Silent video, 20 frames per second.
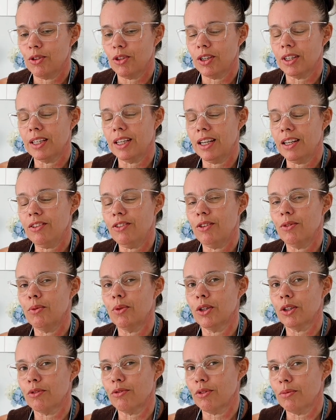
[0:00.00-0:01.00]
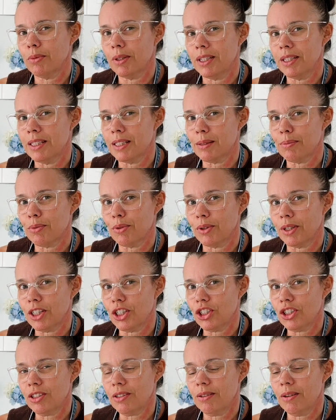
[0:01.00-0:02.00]
again, you work from your
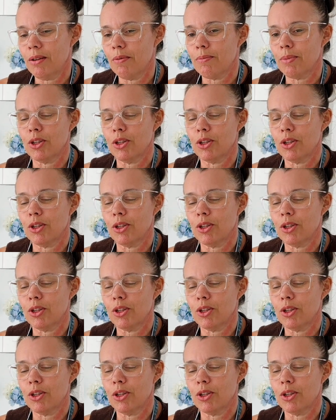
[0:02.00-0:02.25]
inspiration,